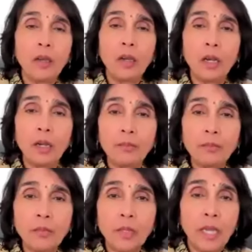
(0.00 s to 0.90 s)

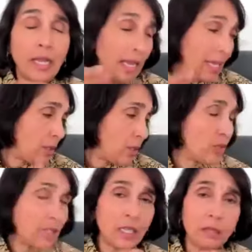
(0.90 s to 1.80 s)
And I had to
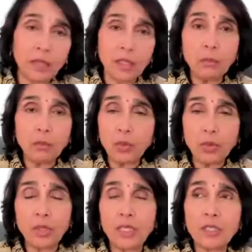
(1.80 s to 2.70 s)
set up the
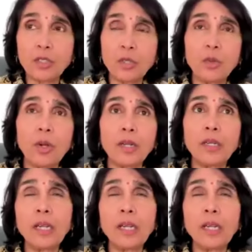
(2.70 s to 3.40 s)
computer and so on.